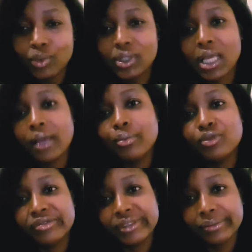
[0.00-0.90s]
we started
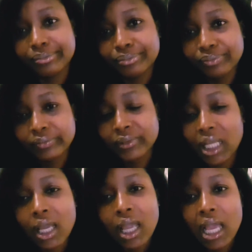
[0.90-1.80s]
moving.
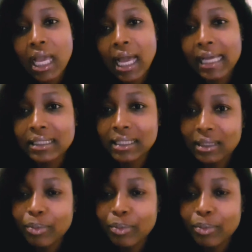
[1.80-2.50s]
As in,